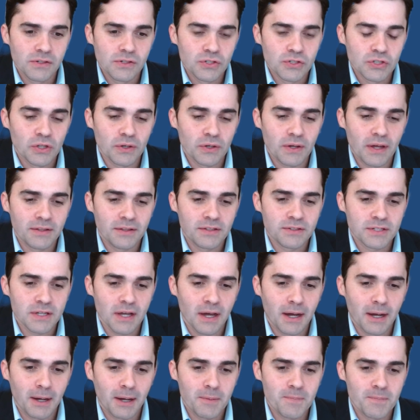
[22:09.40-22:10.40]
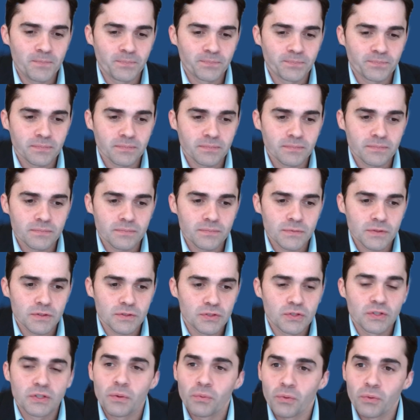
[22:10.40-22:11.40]
so
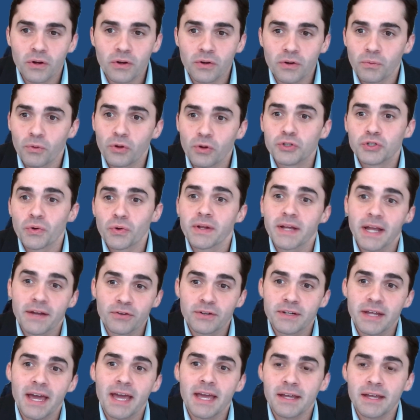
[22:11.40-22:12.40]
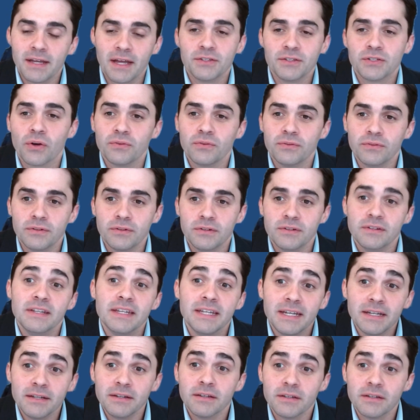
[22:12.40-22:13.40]
that we're enjoying every day and don't
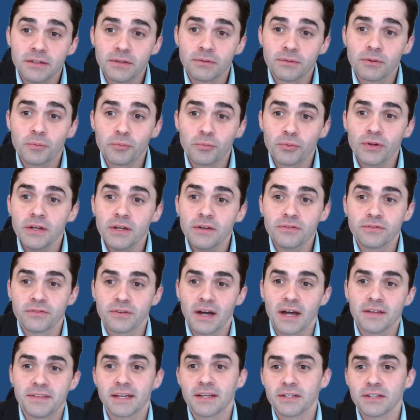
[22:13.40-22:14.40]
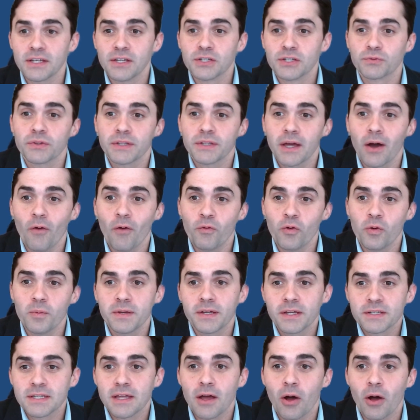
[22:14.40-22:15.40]
need the reprieve, I think is really helpful
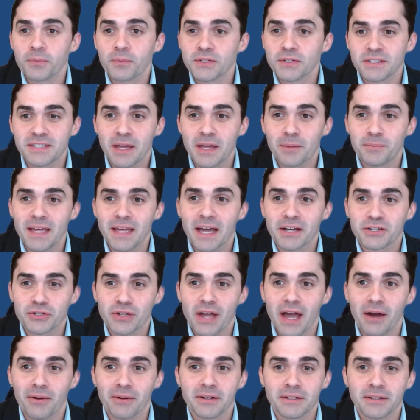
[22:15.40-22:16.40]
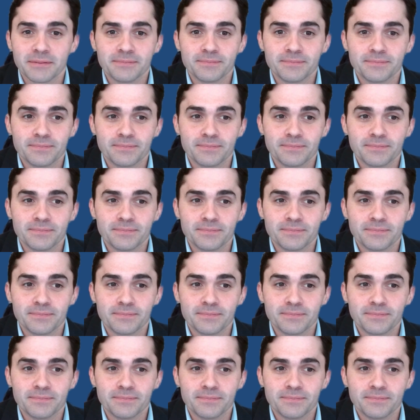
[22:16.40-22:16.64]
because it helps us stay up the extra hour.